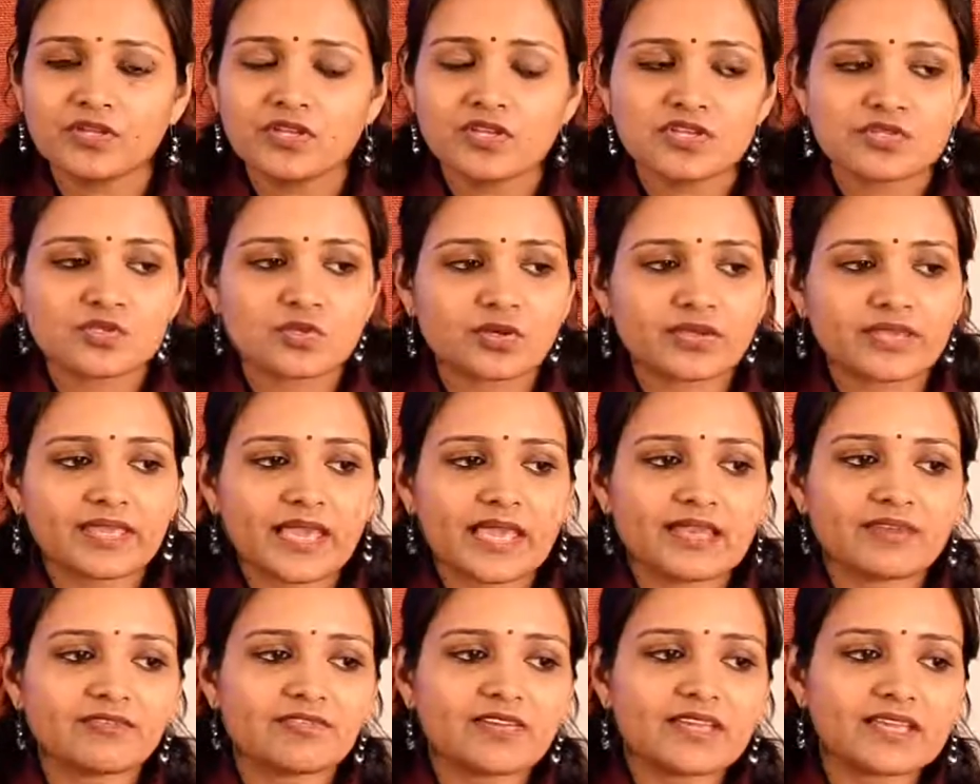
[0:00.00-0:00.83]
So
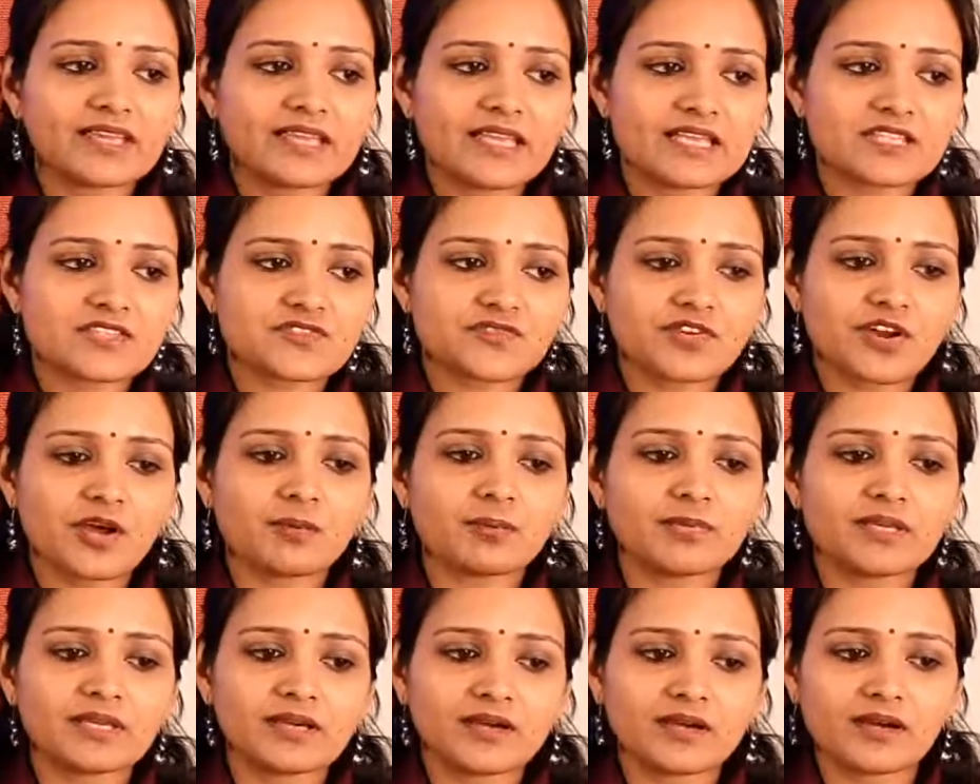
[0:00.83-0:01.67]
can we guess
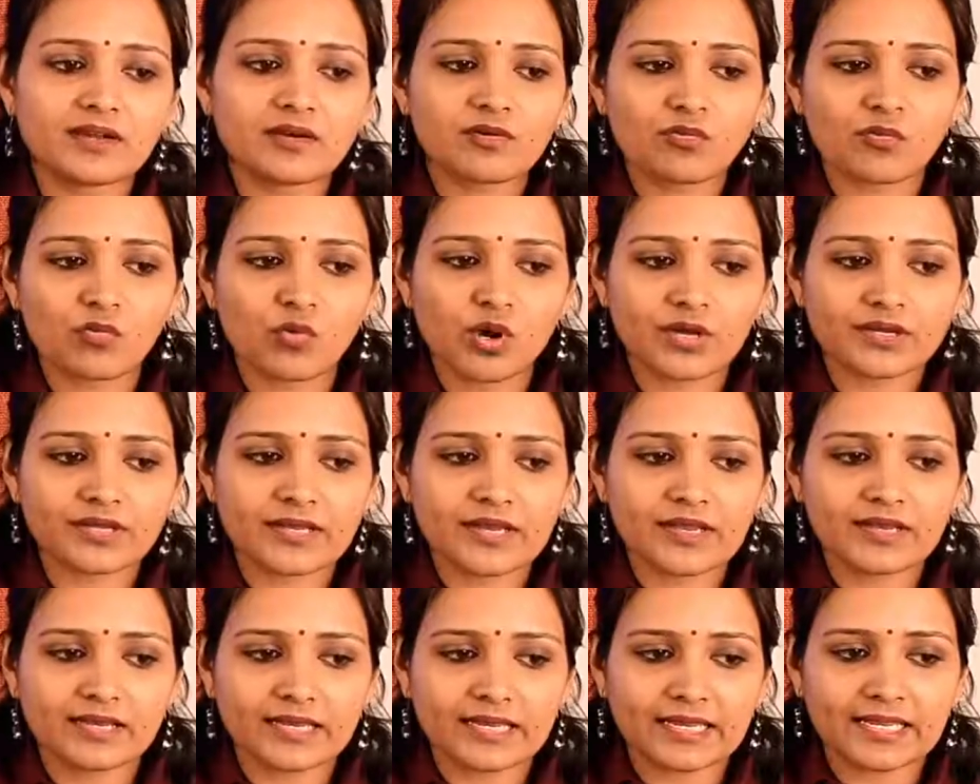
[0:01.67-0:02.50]
from here what
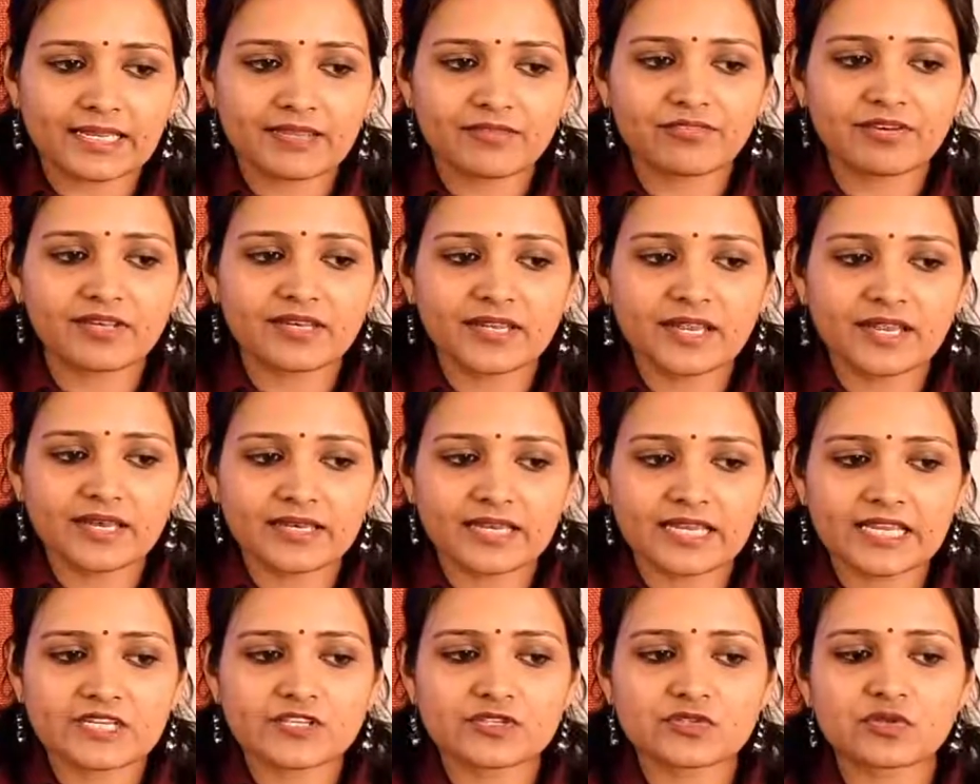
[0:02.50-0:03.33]
are a1 and
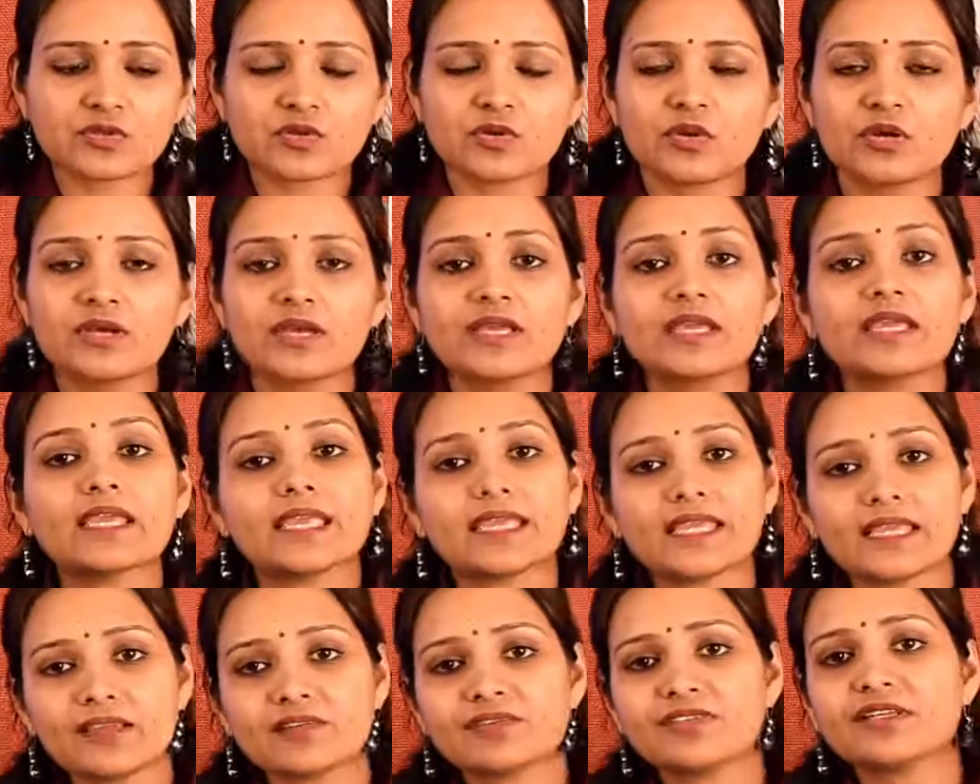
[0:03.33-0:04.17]
a2?
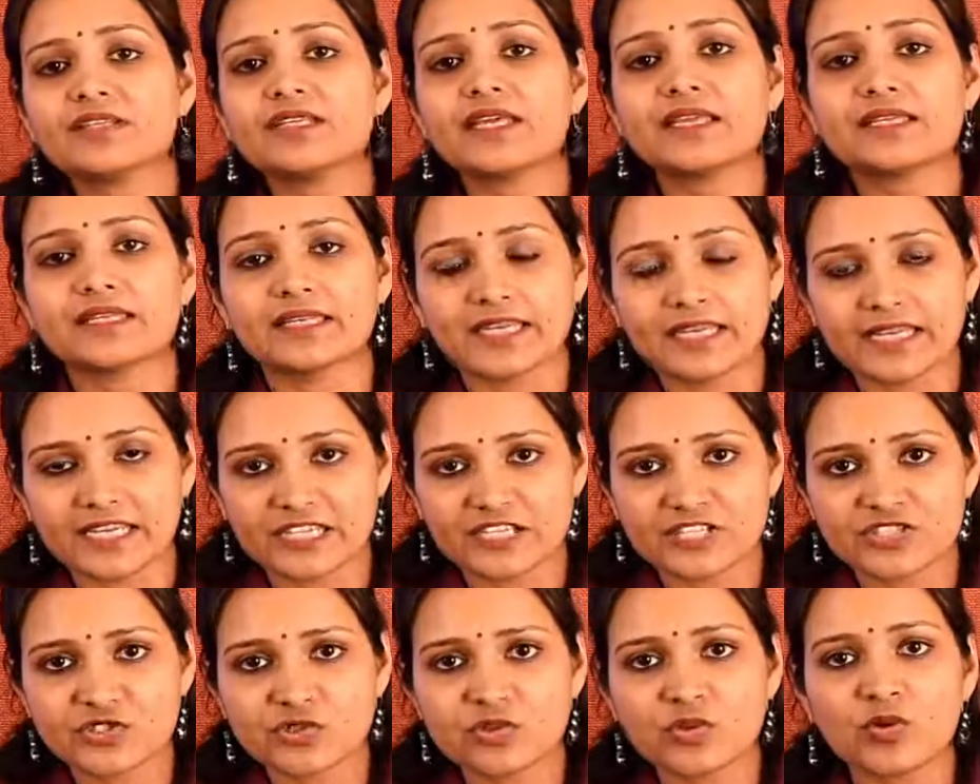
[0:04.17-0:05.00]
a1 and
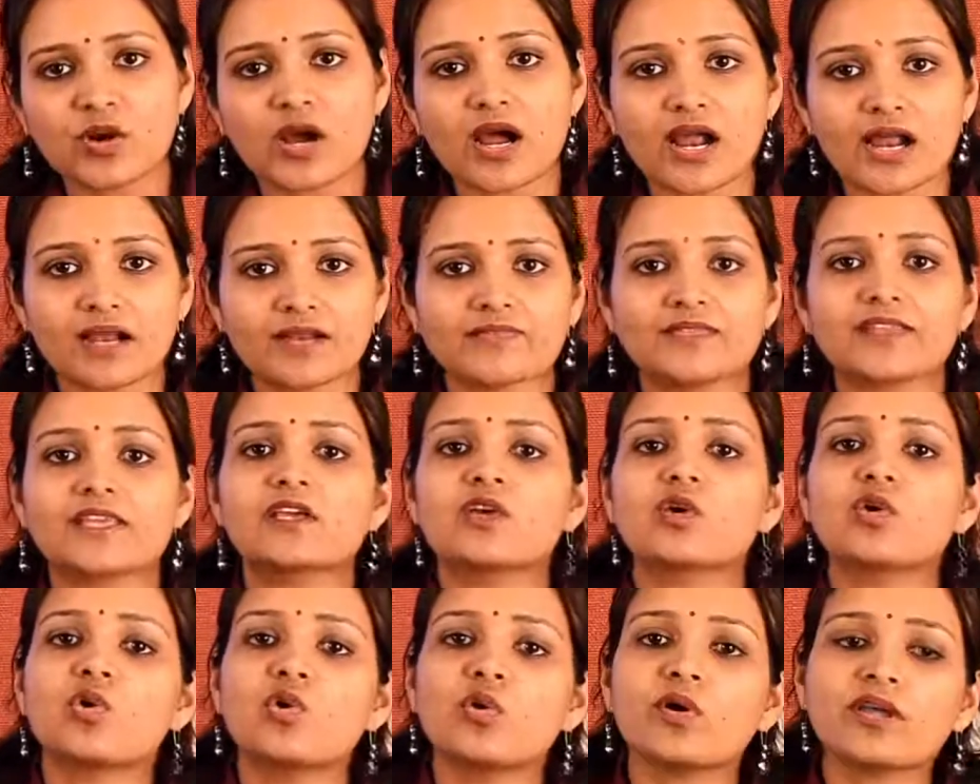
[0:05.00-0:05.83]
a2 are the
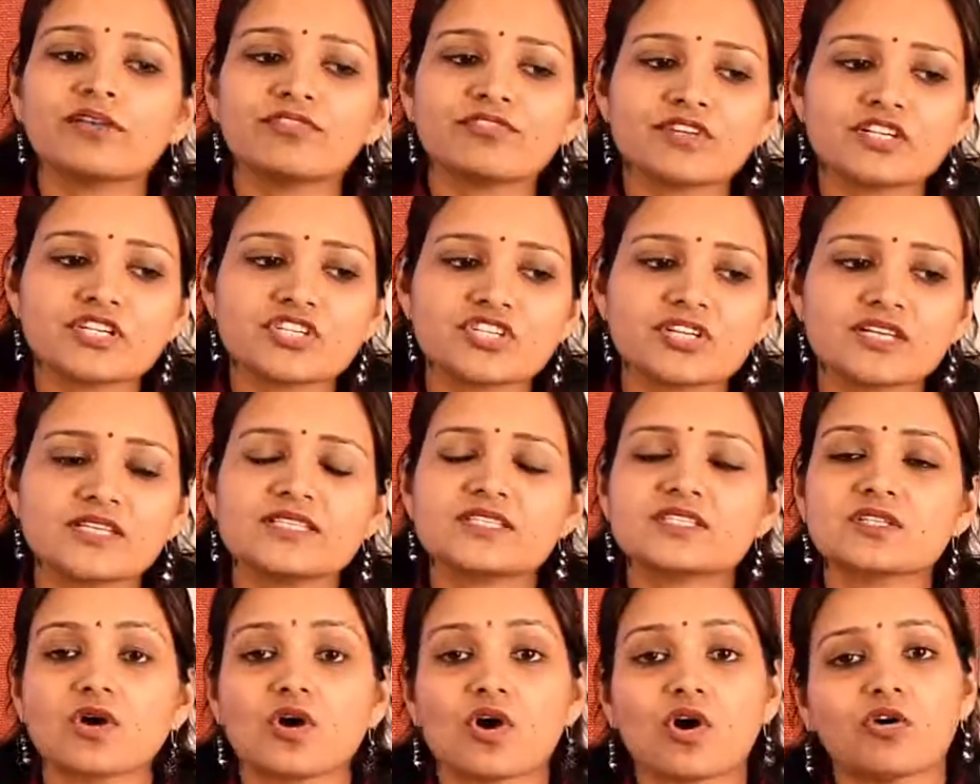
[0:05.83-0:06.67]

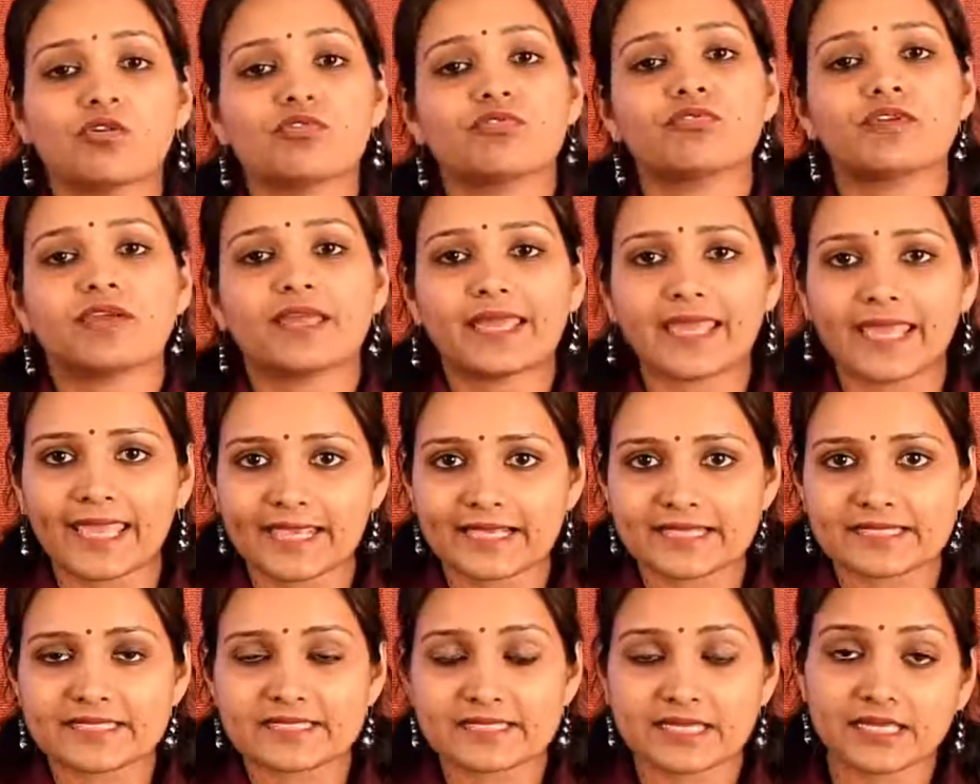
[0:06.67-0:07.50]
coefficients of
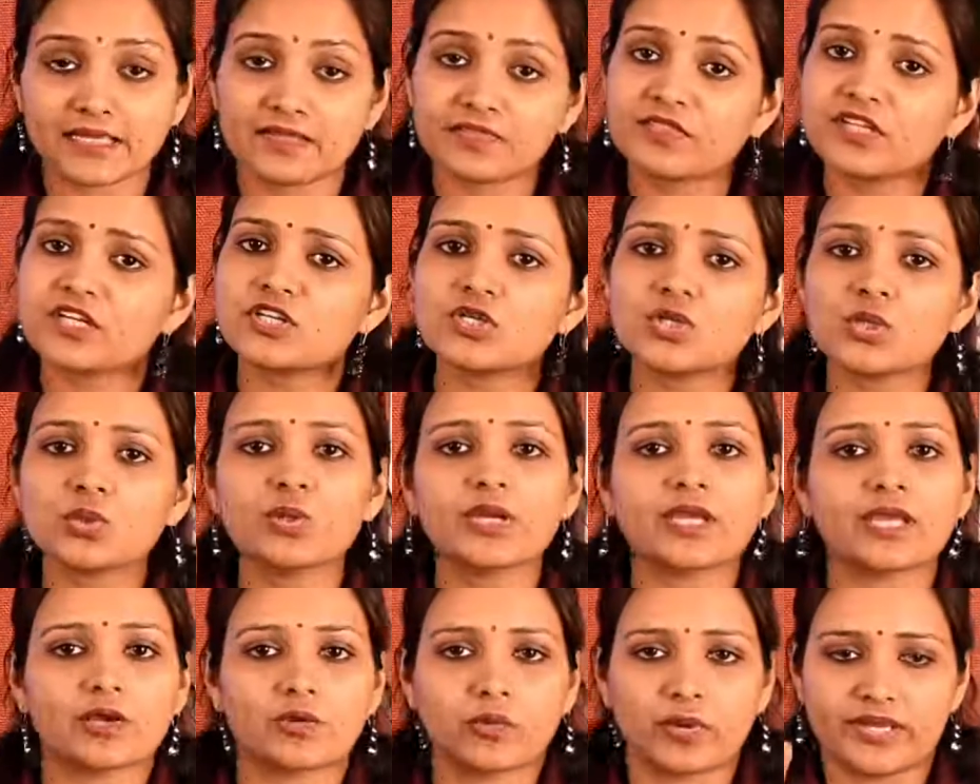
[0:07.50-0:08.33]
x in the two
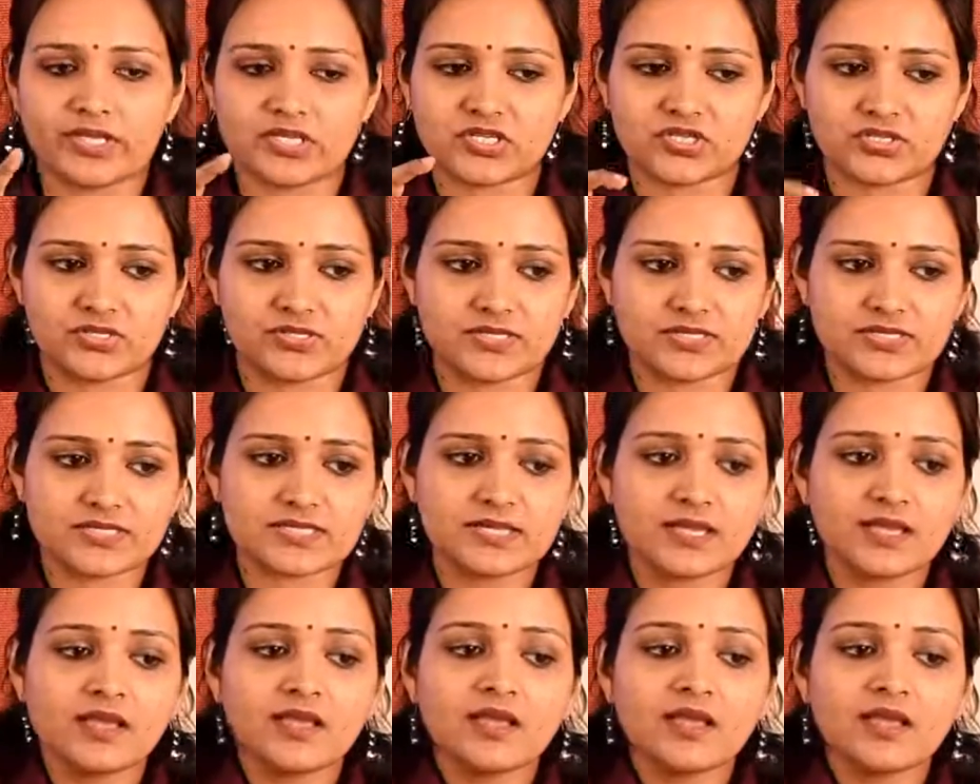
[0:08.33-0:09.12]
equations.